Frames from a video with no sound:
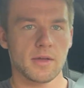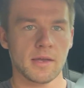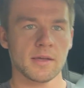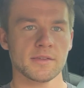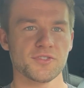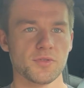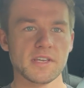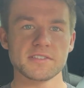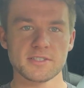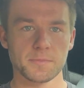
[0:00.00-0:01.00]
getting into
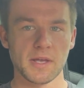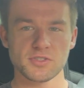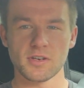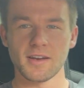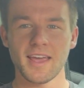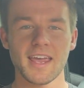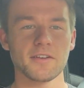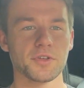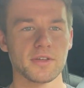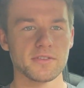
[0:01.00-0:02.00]
the suspension and
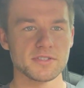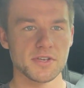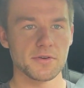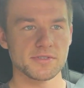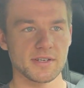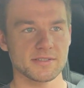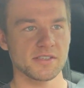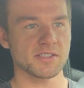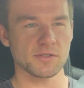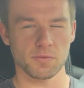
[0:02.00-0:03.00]
handling of the Z06,
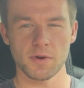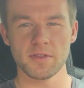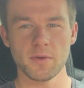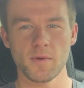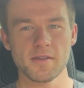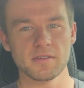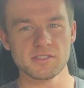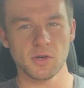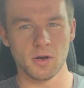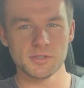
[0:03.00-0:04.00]
this is really where
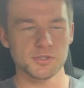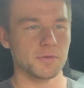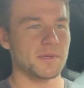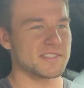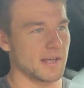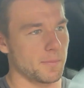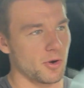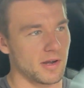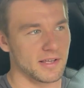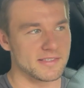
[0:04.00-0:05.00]
this car should be
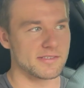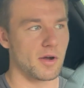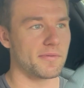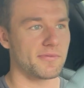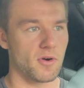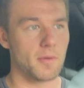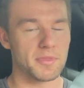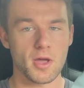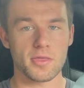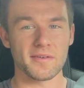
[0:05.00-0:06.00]
separating itself from
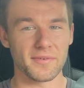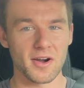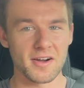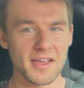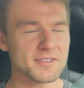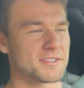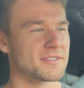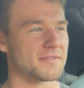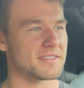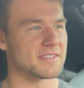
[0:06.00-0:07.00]
the other
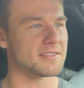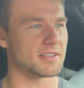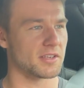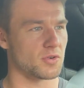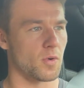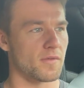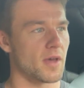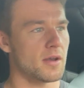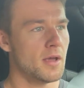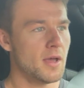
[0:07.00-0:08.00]
variations of the C6
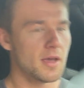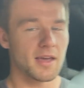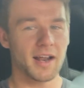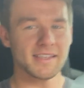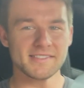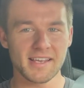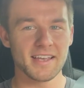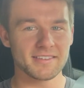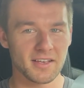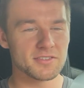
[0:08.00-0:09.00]
Corvette, and I can
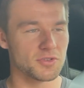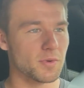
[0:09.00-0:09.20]
say it does do